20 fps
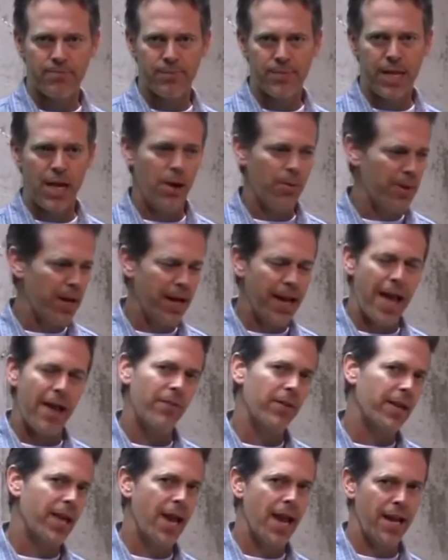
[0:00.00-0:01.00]
Now, I'm not
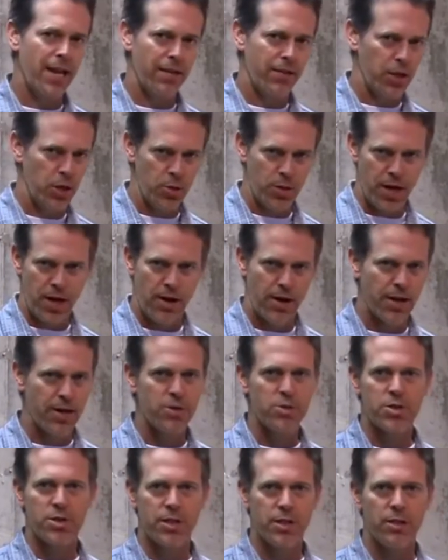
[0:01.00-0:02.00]
advocating that you carry
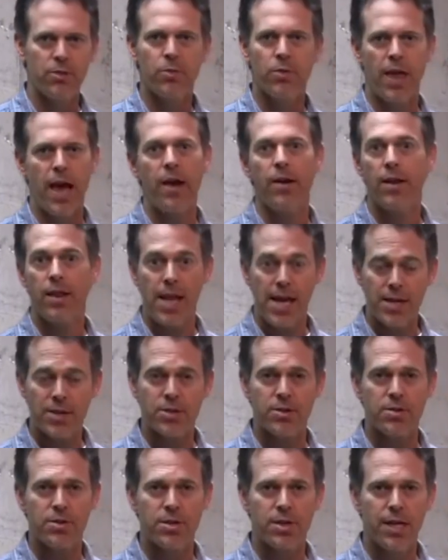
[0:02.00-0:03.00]
concealed without a
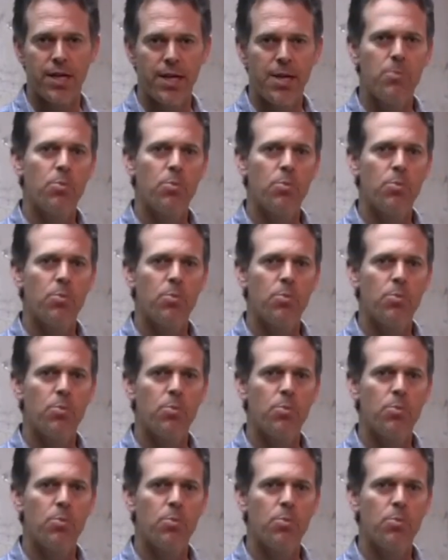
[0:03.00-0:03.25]
license.